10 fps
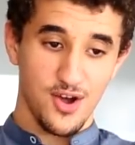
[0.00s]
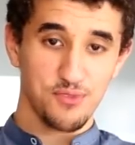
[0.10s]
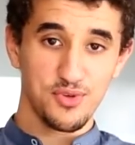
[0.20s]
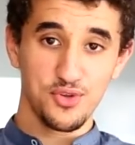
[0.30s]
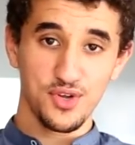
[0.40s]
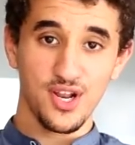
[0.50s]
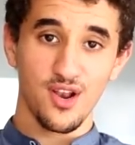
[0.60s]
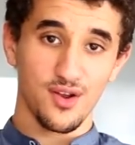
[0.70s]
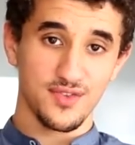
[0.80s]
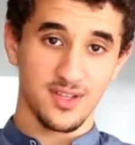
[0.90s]
I'd be doing a
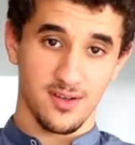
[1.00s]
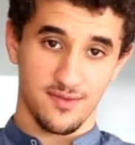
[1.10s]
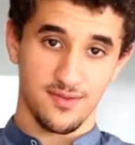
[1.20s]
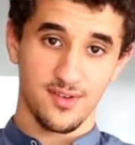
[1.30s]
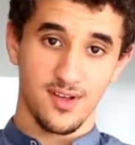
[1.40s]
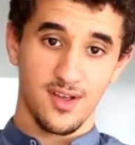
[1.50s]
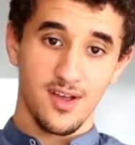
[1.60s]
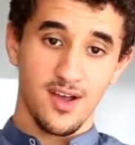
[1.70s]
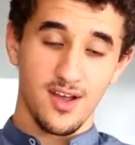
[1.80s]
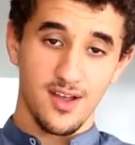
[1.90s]
lot of stuff.
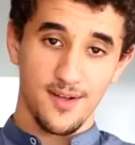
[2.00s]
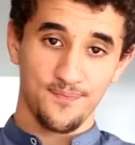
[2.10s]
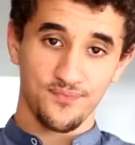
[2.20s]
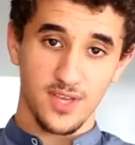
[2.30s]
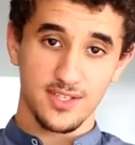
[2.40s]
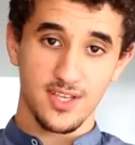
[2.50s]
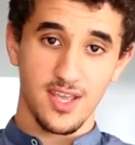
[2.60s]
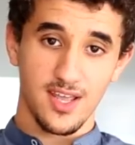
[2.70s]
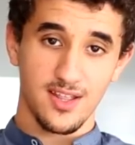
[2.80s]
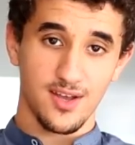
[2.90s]
Um, as a
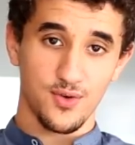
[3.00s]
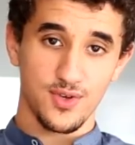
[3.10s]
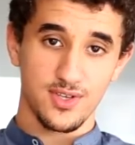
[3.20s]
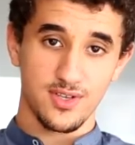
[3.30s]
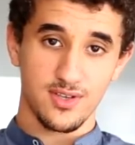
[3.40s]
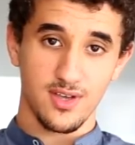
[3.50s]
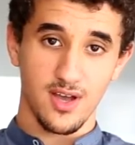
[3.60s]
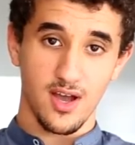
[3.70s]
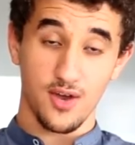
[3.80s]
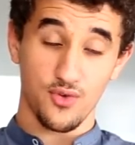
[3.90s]
kid, I was uh,
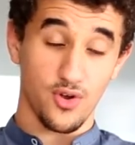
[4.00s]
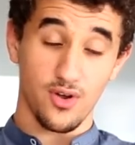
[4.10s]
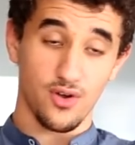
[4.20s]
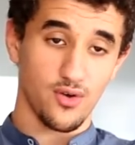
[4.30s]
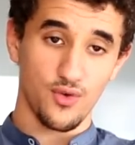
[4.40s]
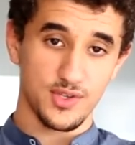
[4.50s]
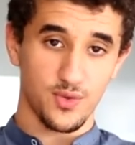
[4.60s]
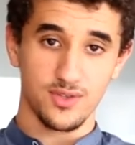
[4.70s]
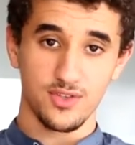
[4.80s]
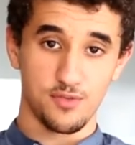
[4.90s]
I always
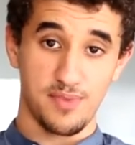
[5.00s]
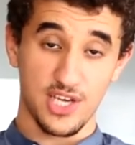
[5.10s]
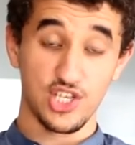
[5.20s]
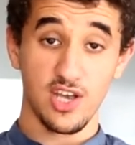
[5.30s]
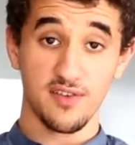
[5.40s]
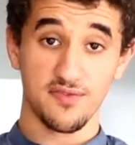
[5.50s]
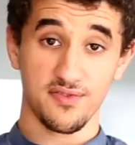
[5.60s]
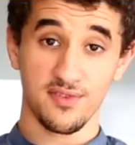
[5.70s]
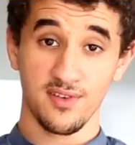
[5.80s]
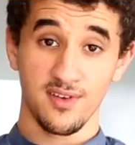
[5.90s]
wanted to be a
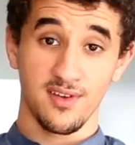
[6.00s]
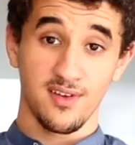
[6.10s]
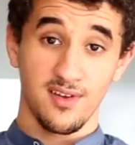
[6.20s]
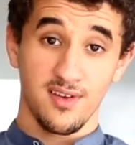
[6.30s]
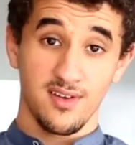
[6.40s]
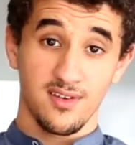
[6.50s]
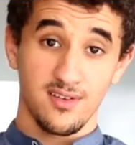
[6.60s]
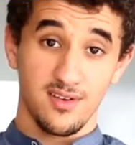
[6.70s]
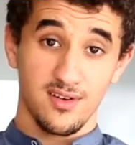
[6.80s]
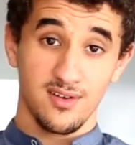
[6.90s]
chef.
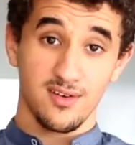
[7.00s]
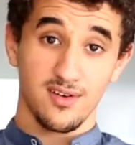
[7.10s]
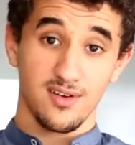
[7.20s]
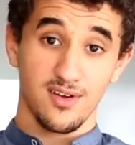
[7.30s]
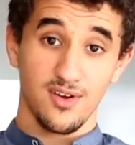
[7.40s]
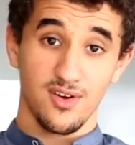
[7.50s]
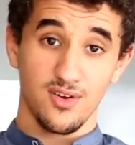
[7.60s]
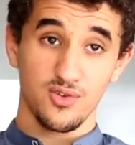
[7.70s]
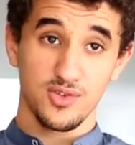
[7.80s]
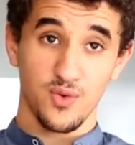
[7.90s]
You know, uh,
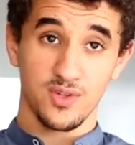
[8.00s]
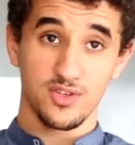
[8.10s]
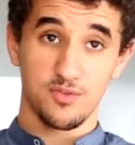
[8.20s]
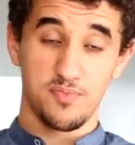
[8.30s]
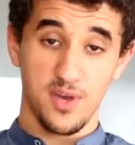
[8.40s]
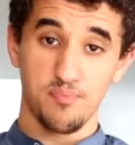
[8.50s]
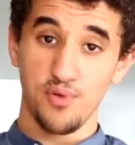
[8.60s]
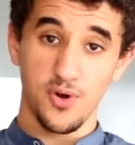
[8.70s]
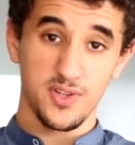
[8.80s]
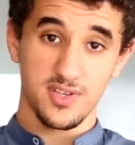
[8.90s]
I also wanted to be a
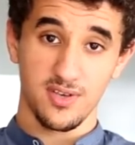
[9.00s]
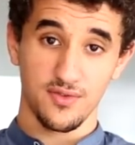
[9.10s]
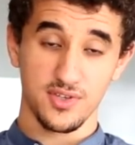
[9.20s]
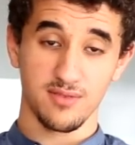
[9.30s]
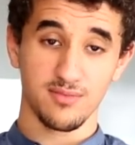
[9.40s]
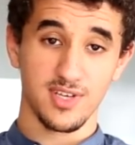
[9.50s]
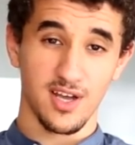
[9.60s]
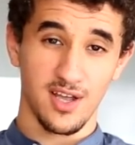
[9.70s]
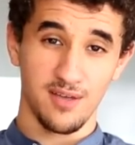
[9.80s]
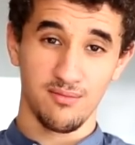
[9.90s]
poet for some
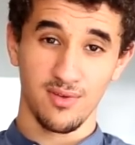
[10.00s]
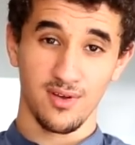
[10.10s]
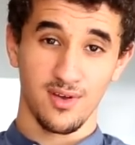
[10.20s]
time.